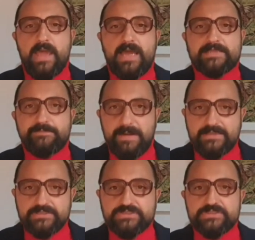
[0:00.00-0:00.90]

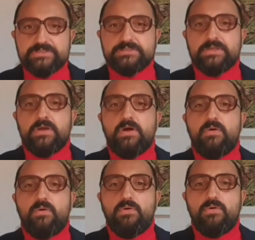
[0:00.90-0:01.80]
Expenditure
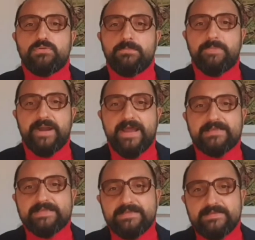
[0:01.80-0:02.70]
on bread